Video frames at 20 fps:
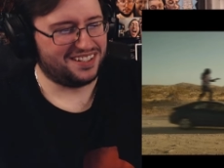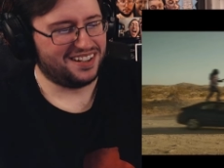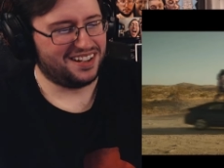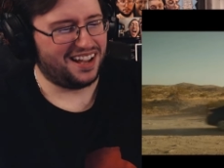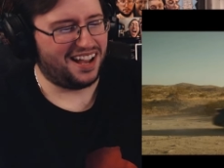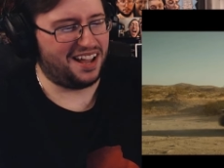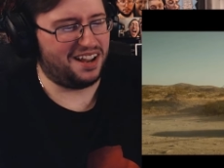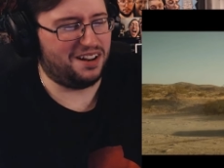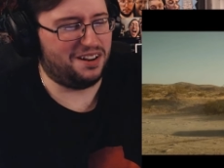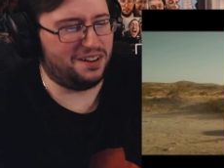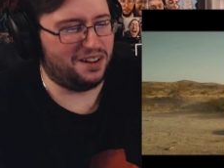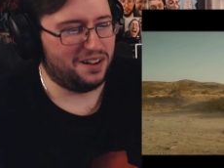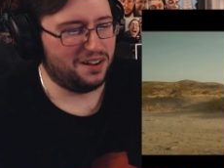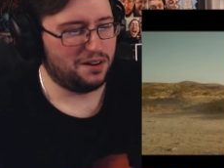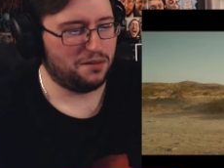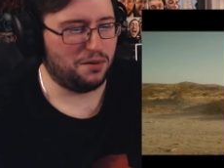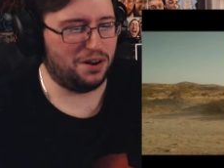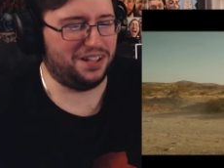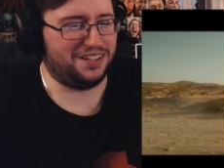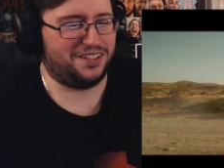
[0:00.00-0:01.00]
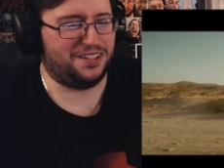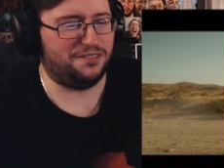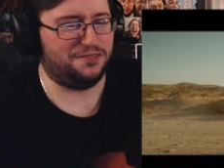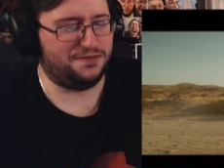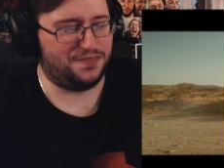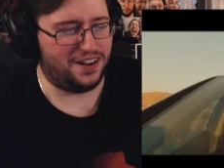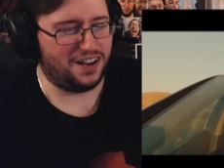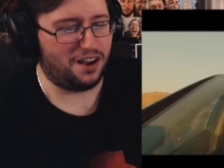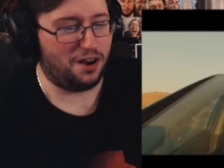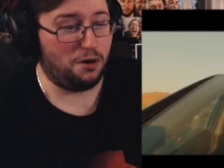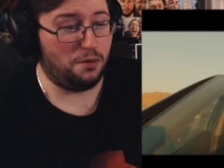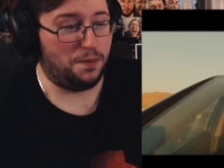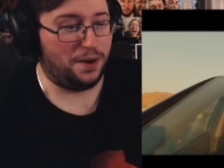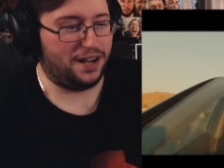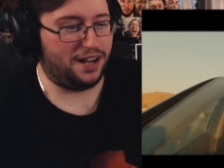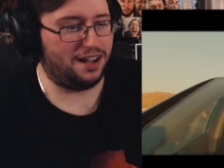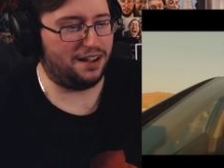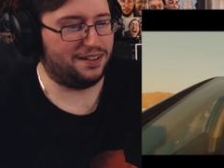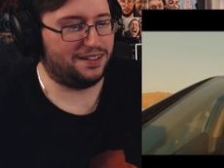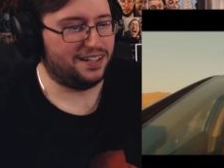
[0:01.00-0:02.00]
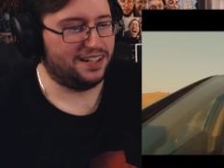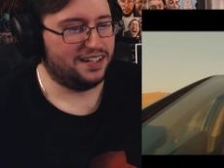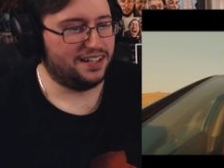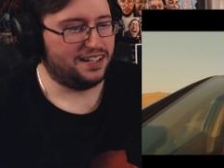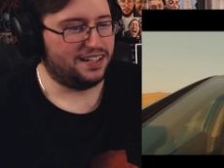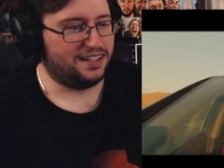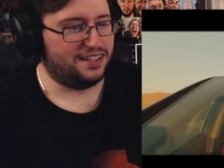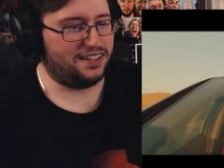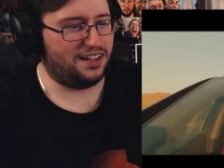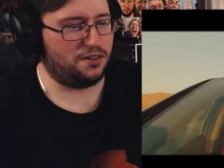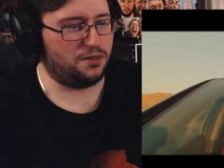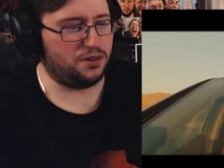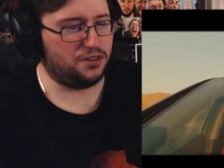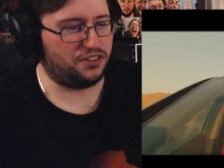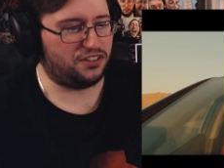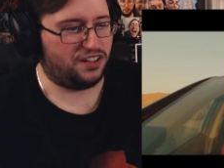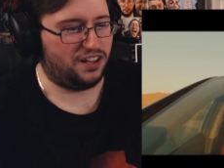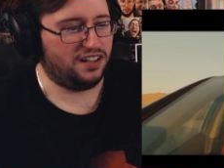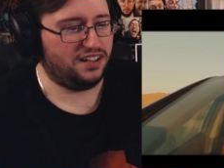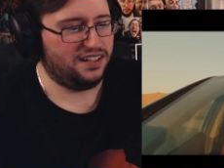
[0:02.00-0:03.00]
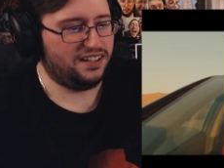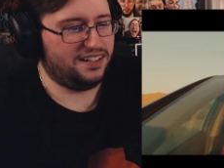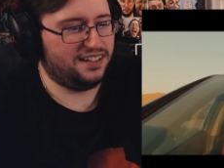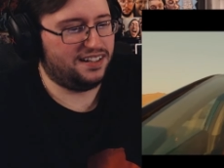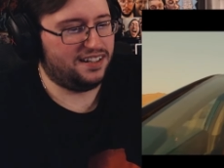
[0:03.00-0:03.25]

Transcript: I don't know. What the fuck? Oh my god. Is that real stunt?